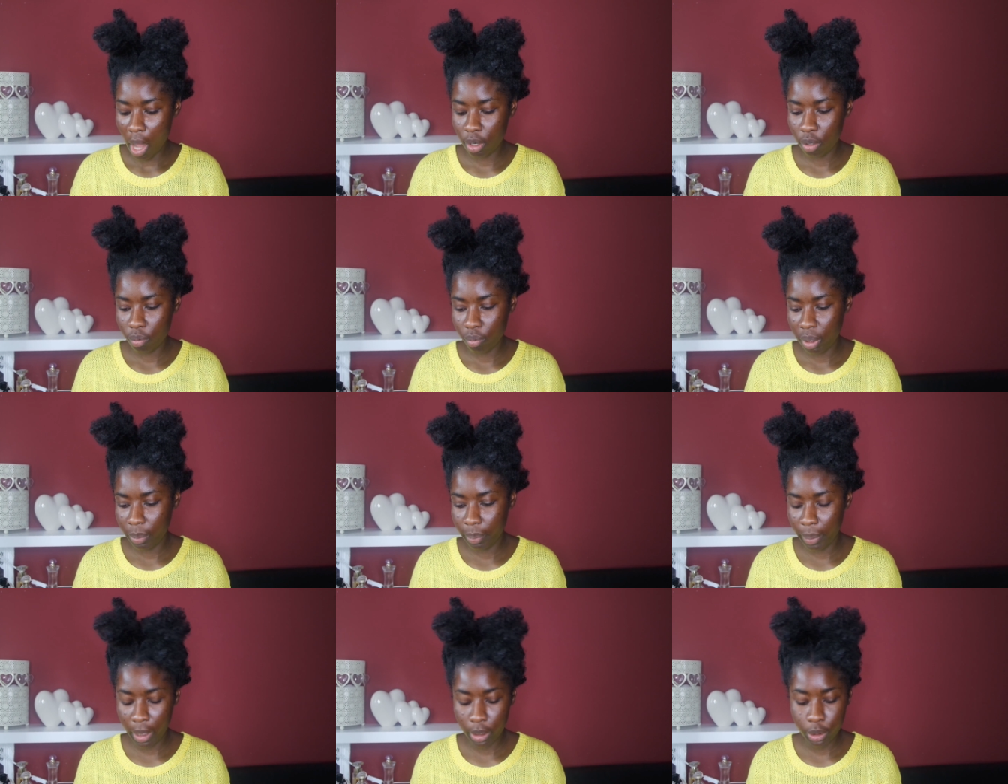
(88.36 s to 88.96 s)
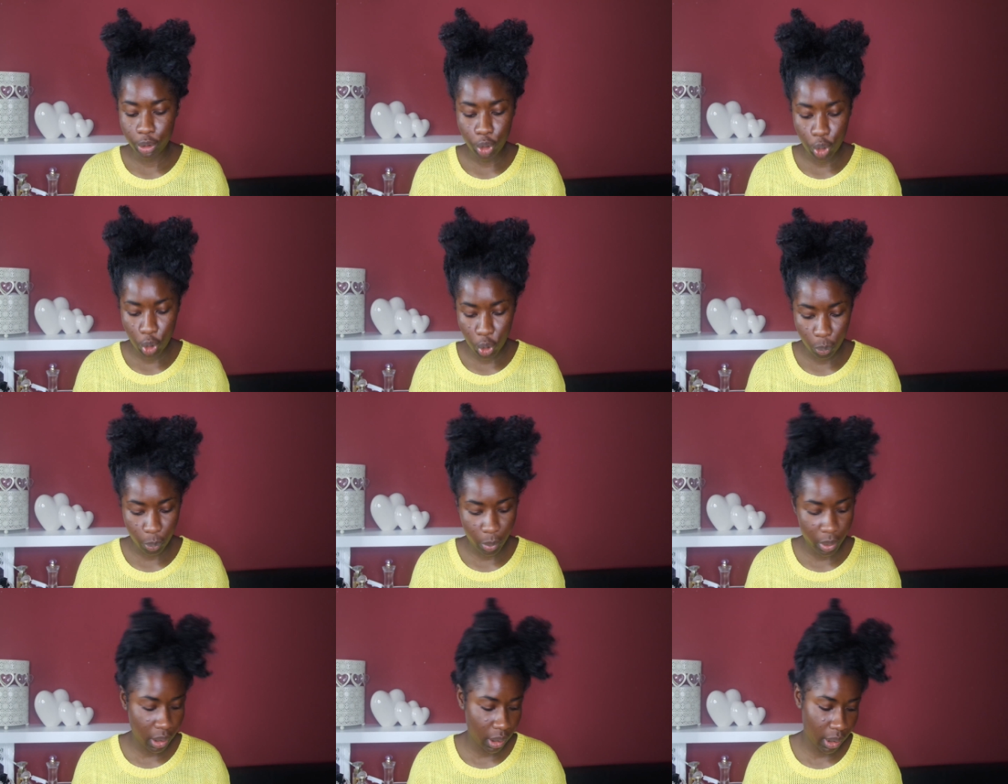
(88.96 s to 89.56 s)
I don't really pay
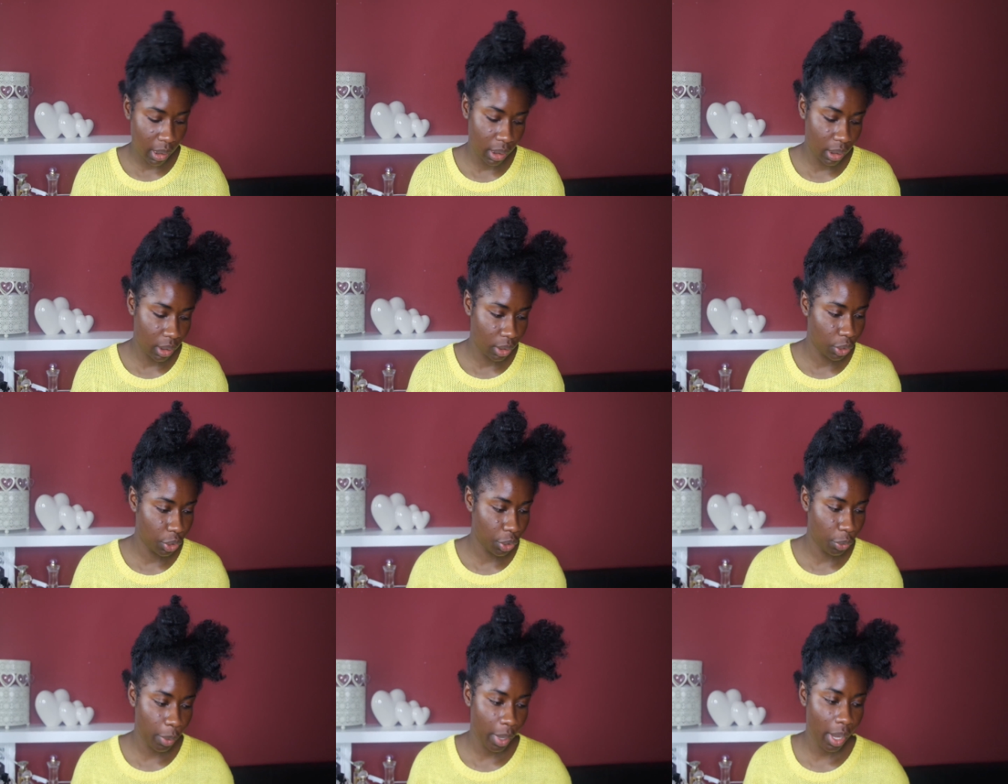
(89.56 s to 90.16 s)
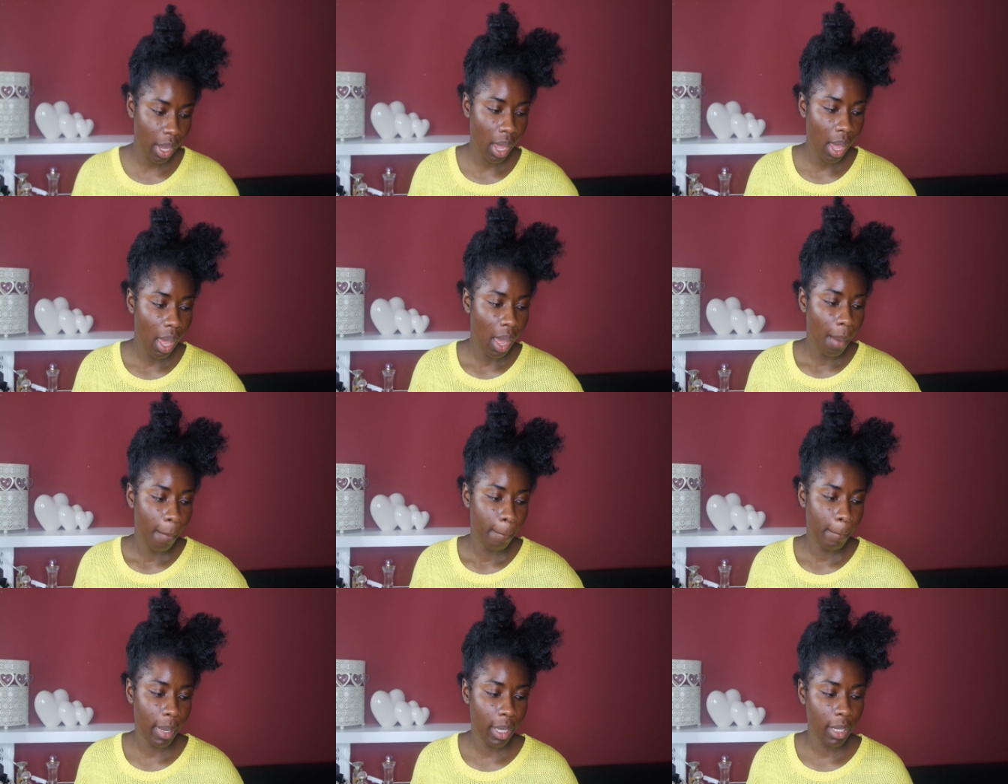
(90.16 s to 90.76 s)
too much attention to it.
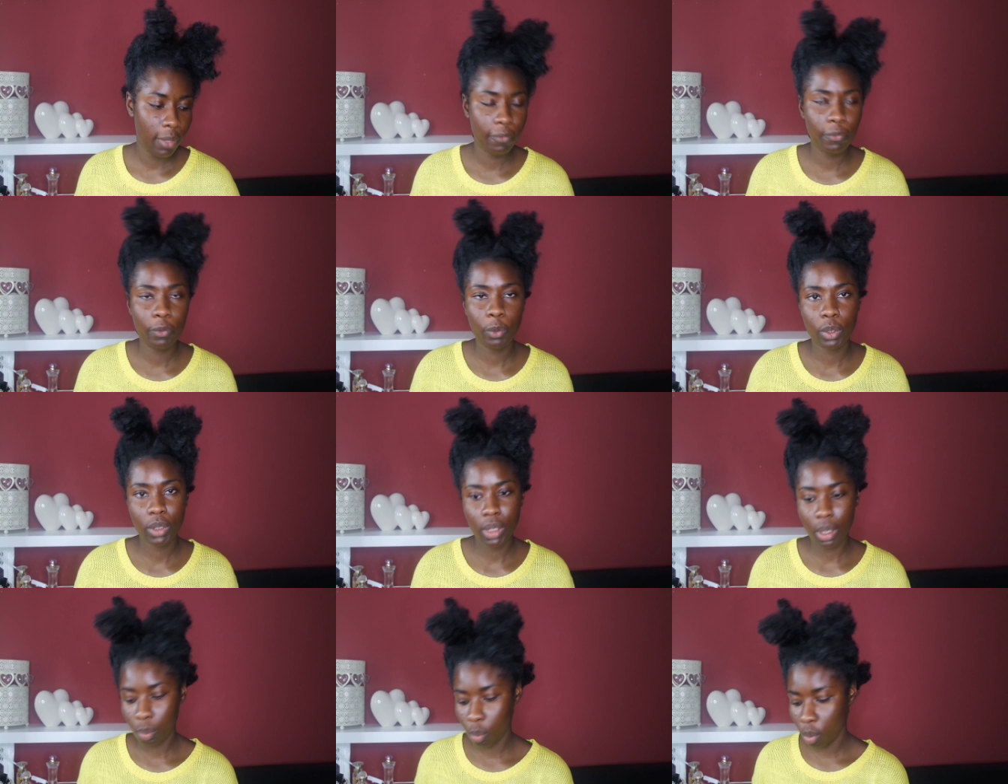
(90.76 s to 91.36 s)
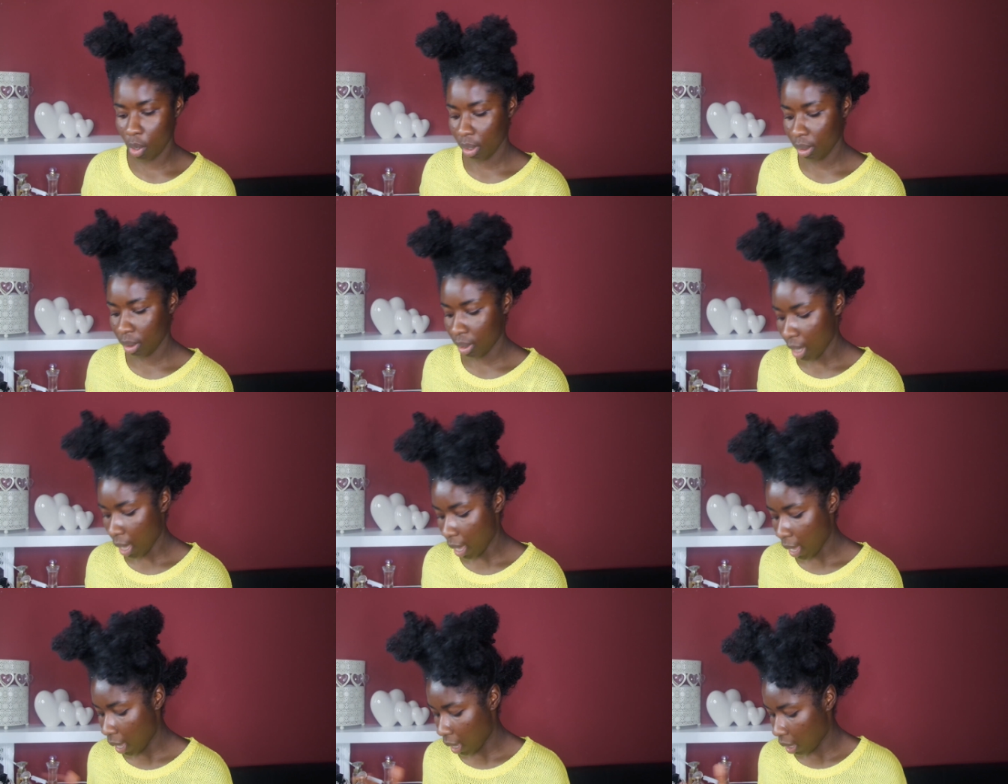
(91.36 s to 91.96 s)
But if you're someone
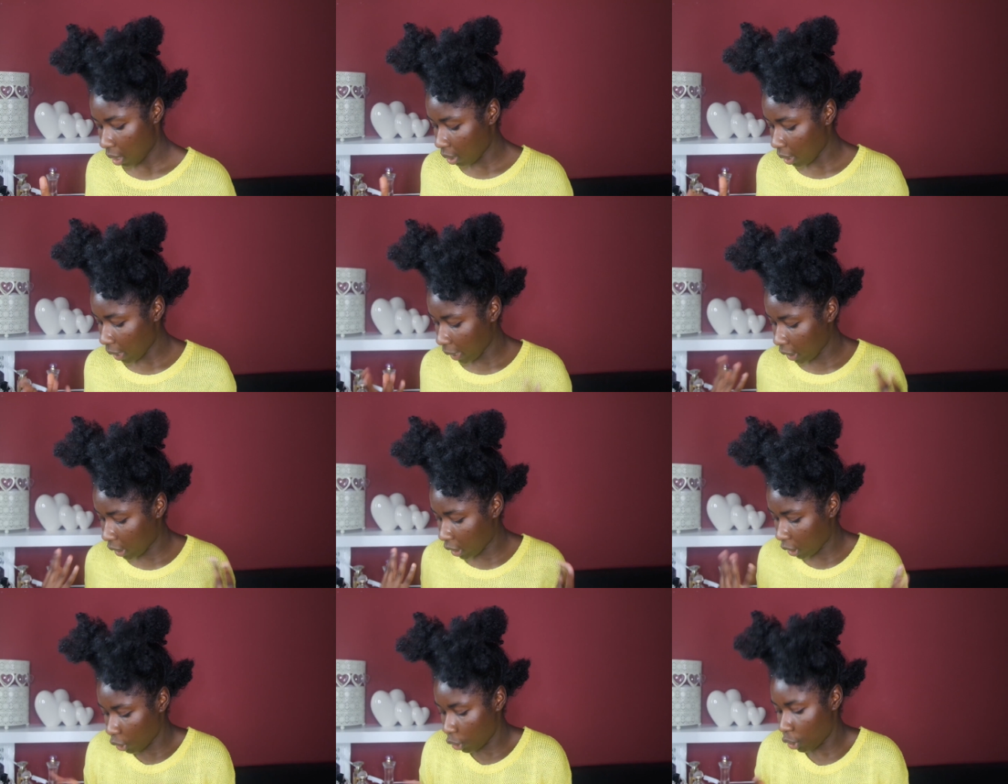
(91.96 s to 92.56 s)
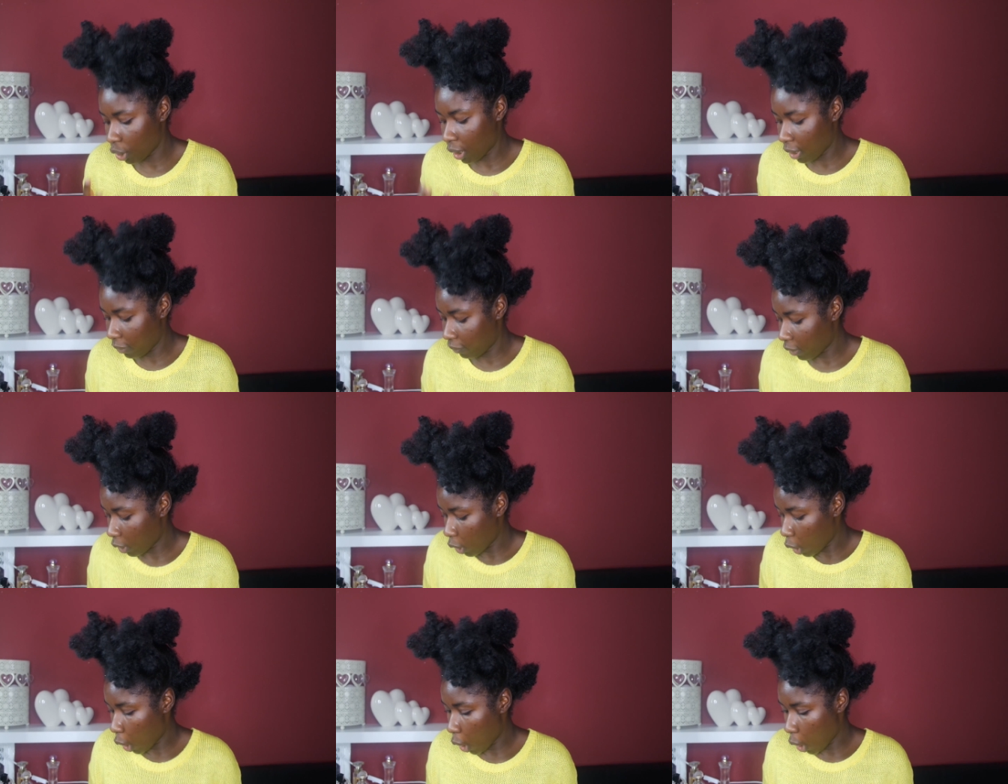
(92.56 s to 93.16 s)
that like you give
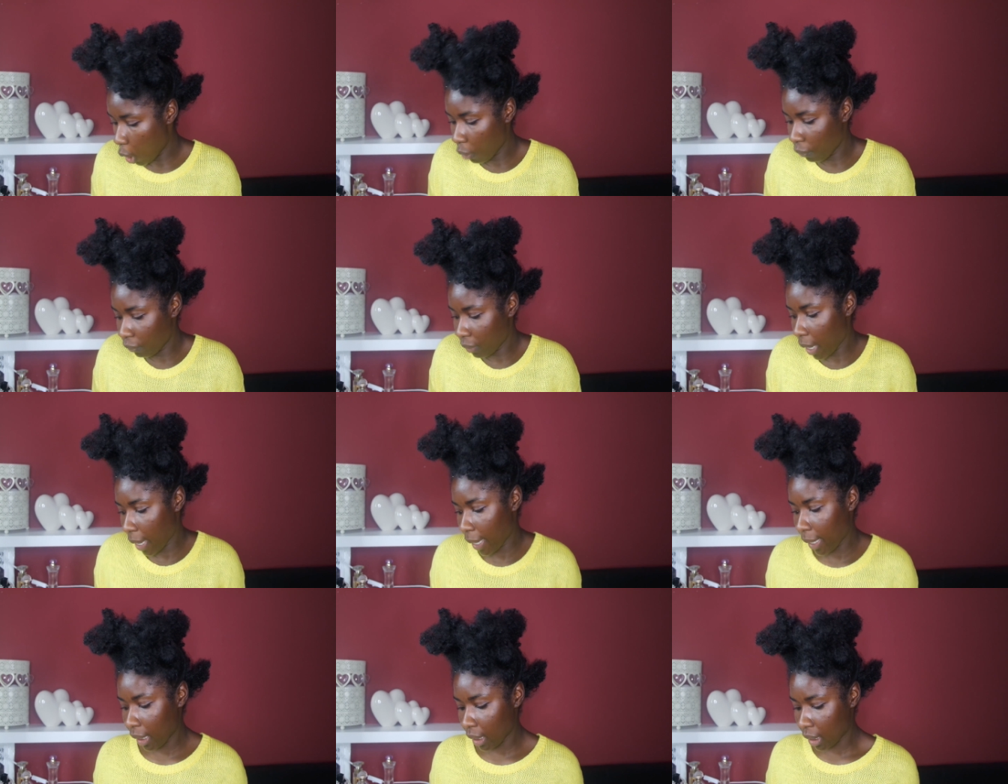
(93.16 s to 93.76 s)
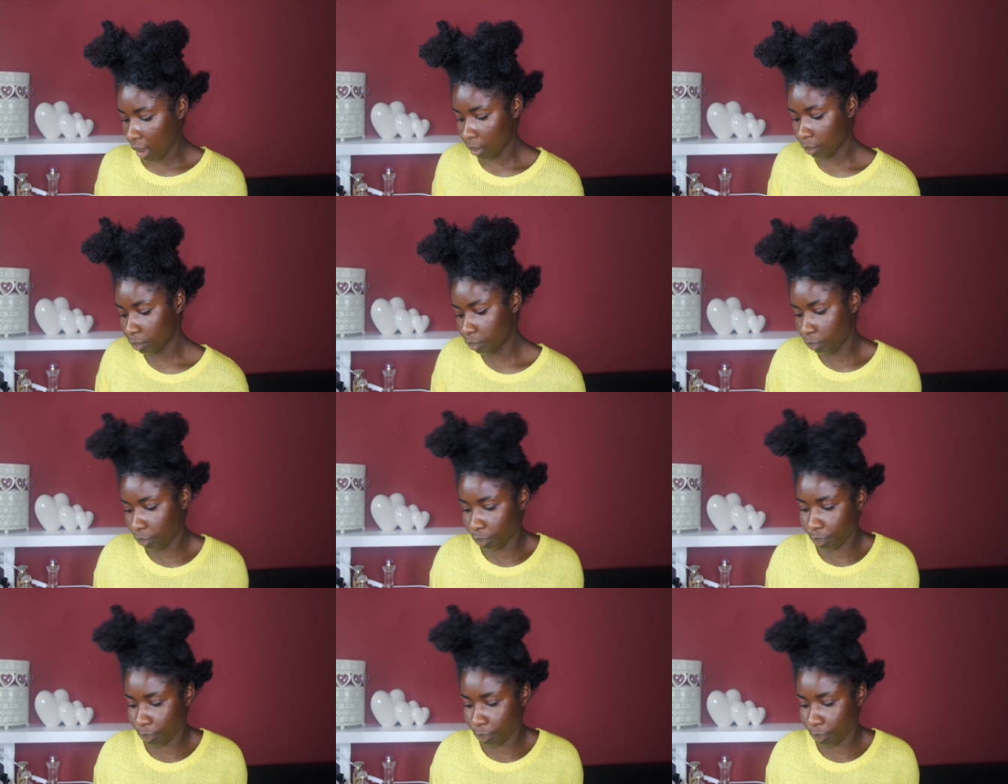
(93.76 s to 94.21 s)
a lot of like,